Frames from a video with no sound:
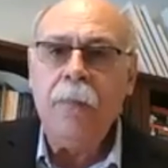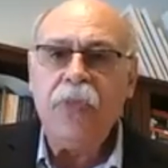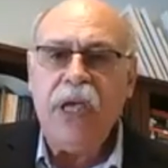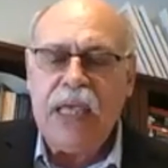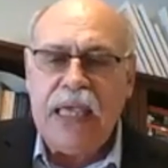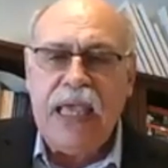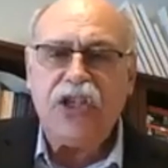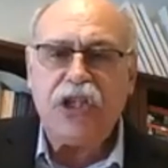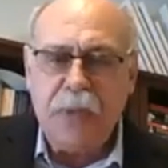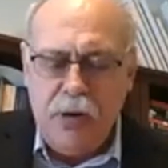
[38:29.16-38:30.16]
The key
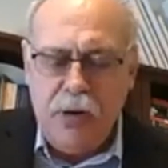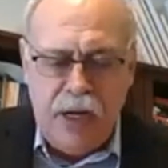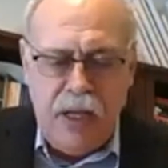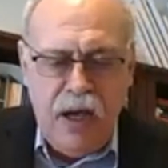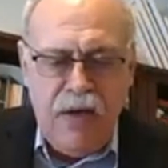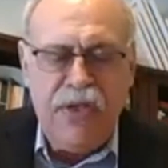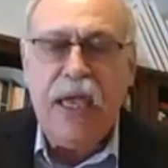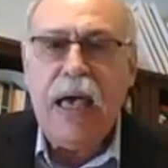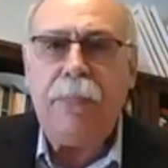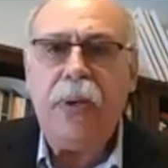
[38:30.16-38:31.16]
spirit of the
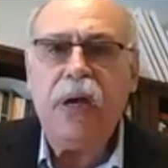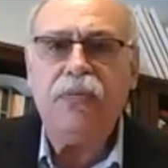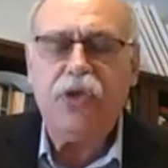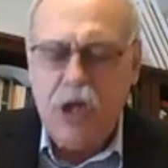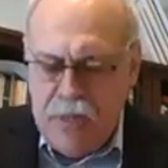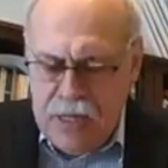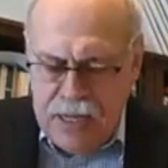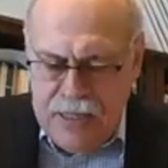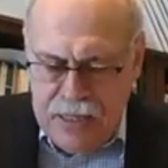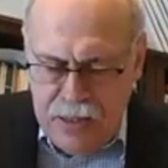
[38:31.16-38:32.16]
epoch of German
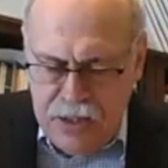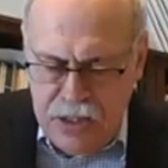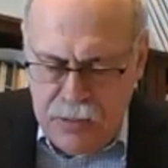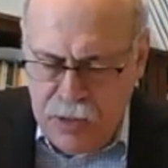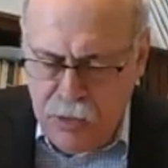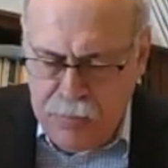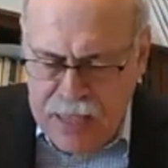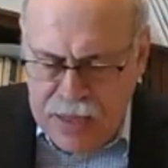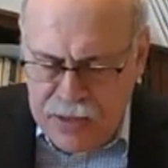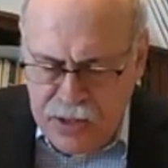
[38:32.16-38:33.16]
idealism and
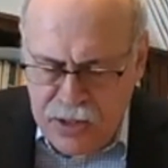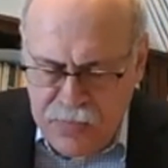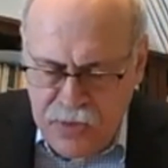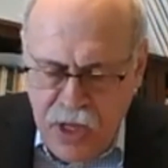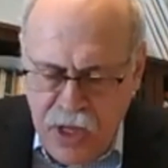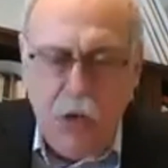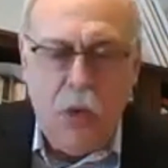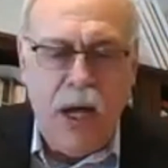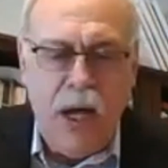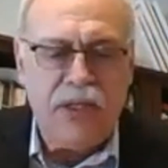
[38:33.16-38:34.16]
romanticism
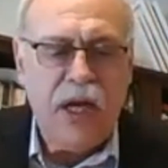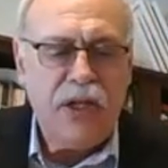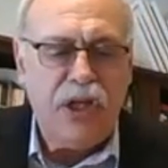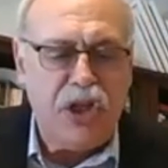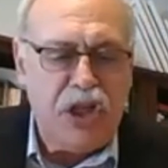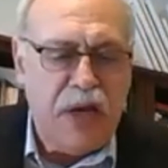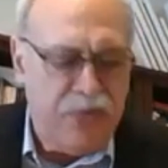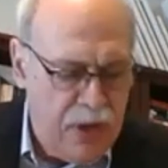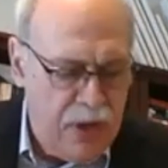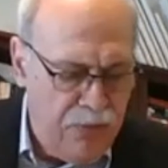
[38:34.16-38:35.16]
was to
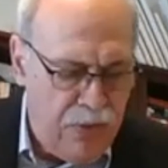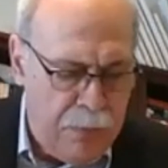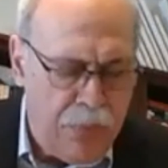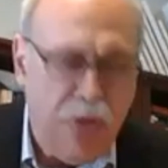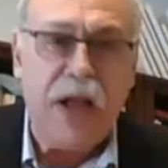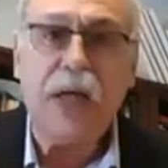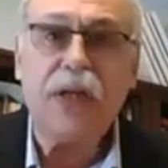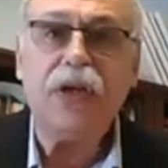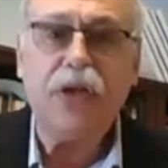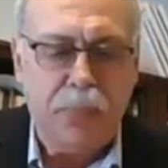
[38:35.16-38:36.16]
shift from
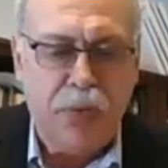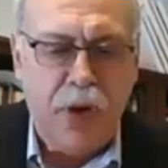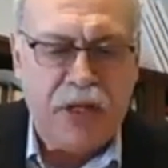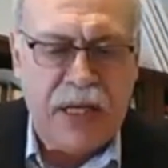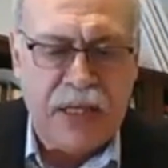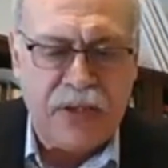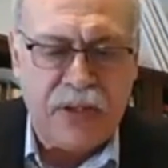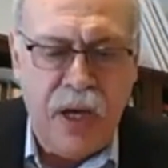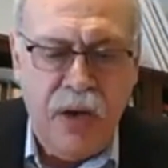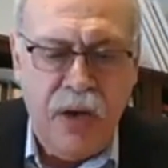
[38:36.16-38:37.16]
product to process,
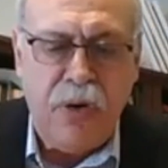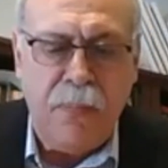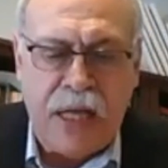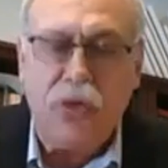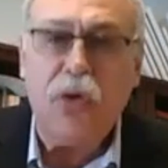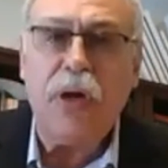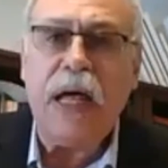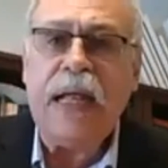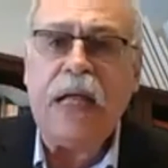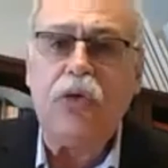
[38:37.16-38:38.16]
from natura
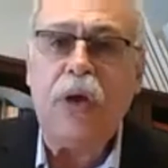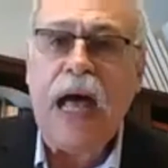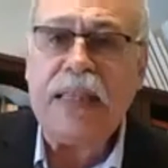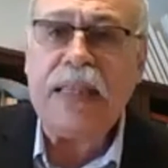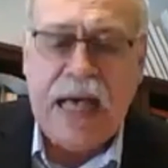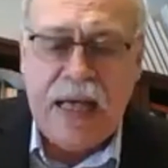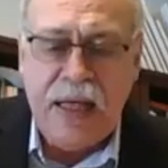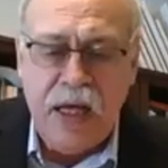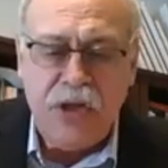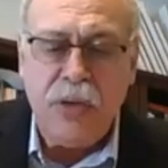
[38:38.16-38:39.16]
naturata
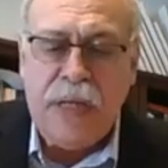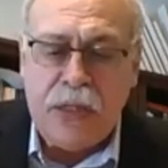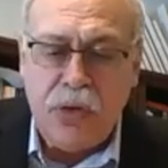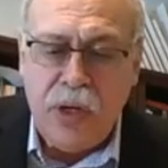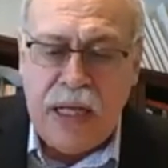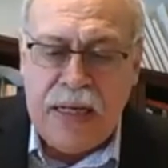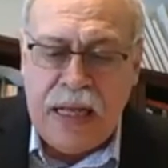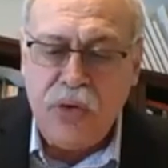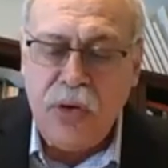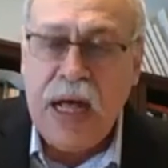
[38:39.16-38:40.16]
to natura
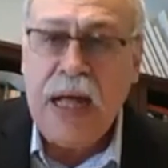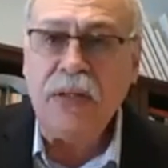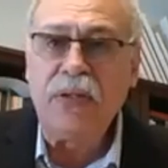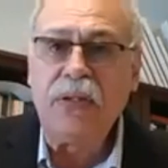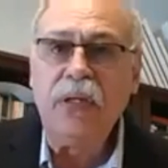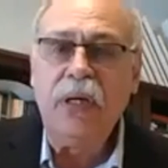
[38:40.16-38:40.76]
naturans.